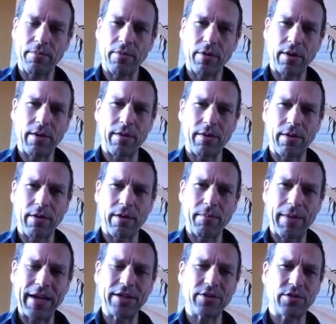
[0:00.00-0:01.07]
a
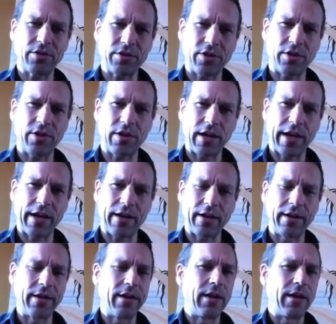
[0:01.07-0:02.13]
major third, like
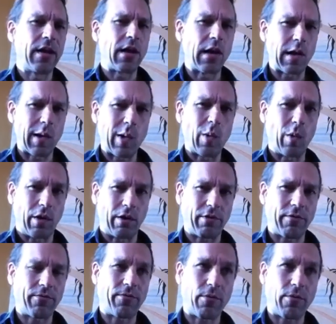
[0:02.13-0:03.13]
lower,